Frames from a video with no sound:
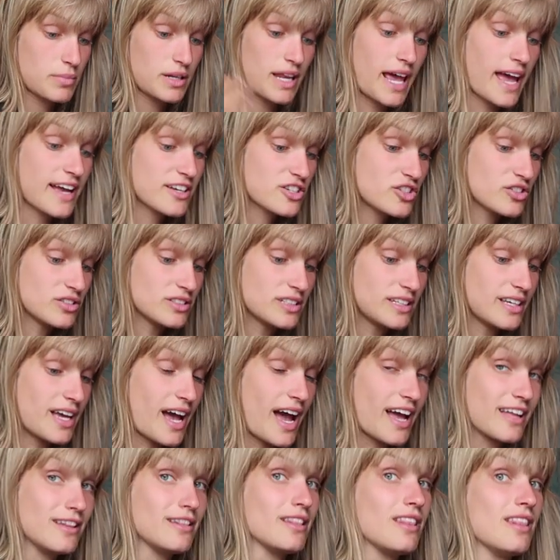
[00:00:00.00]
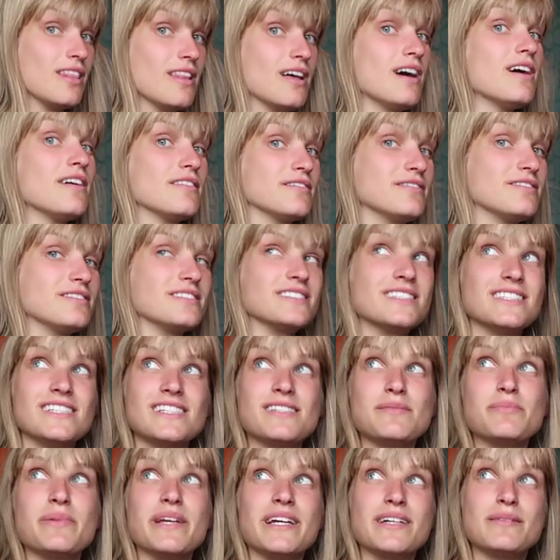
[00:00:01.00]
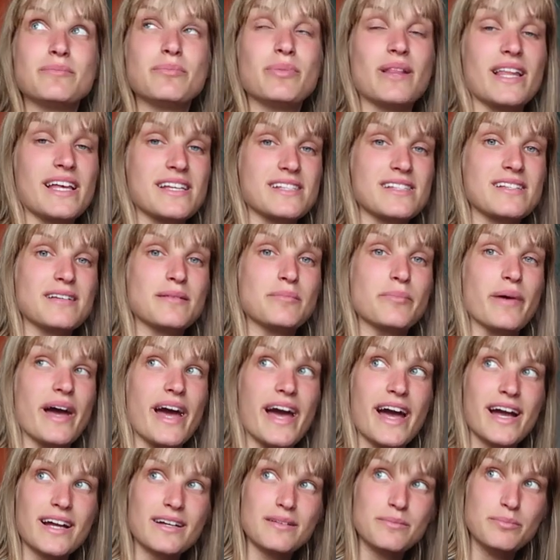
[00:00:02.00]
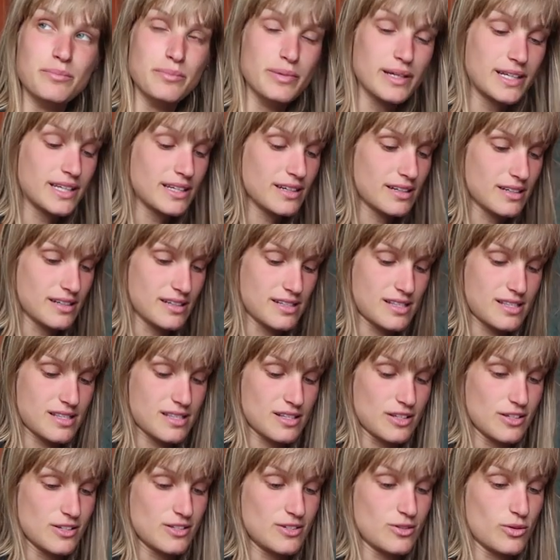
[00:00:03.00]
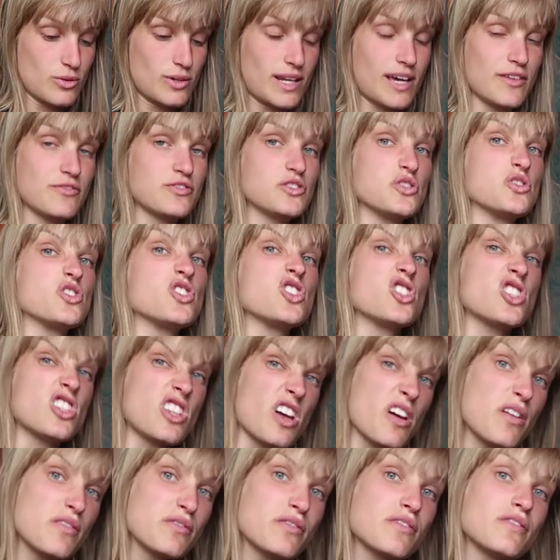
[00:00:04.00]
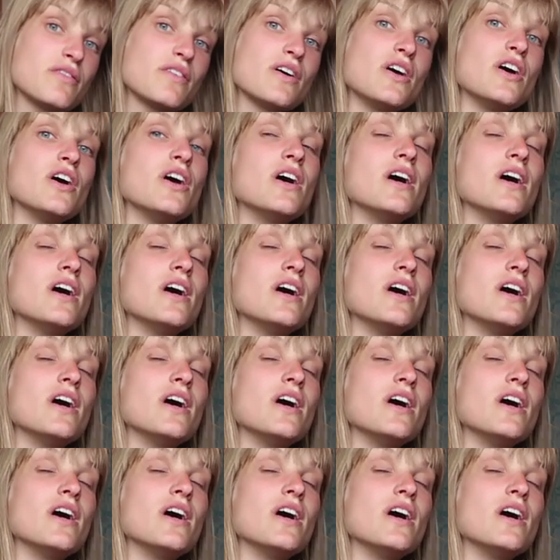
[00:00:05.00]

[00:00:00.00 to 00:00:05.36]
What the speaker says: But actually, I love this big plastic bag because you don't have to stuff